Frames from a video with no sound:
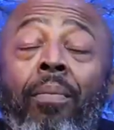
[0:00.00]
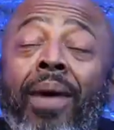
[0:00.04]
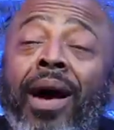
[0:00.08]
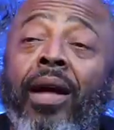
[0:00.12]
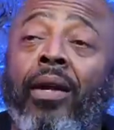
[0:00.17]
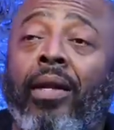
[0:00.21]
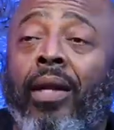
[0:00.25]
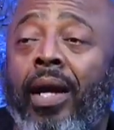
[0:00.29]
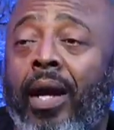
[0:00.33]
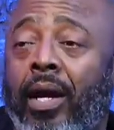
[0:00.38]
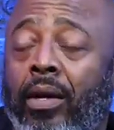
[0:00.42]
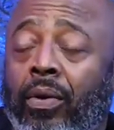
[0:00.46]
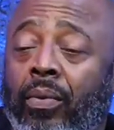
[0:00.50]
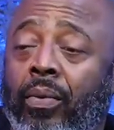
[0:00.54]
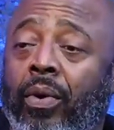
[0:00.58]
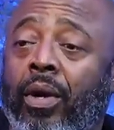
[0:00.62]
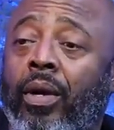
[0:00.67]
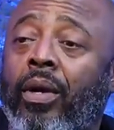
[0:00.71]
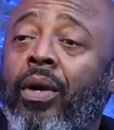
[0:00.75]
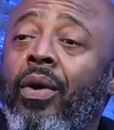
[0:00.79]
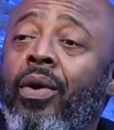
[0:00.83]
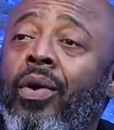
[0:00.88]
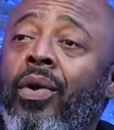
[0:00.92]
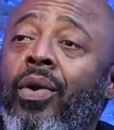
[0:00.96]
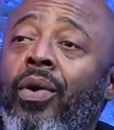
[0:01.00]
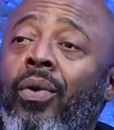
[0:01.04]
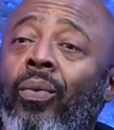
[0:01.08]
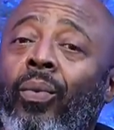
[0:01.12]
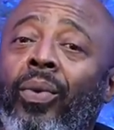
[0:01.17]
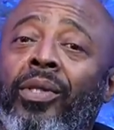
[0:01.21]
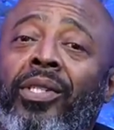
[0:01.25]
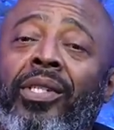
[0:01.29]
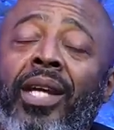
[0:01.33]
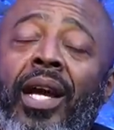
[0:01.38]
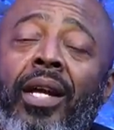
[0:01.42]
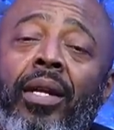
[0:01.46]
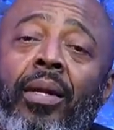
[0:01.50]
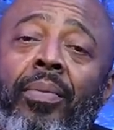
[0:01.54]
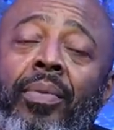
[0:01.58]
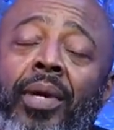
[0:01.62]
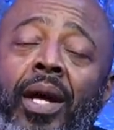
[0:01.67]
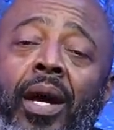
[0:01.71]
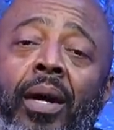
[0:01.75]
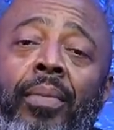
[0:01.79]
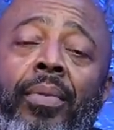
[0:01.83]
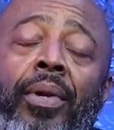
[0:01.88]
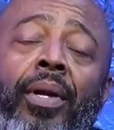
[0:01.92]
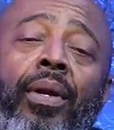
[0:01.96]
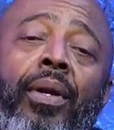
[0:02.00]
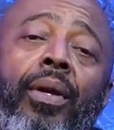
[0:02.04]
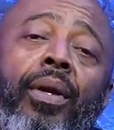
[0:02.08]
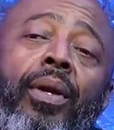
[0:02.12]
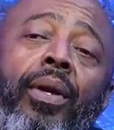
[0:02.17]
my line of work with stand-up comedy.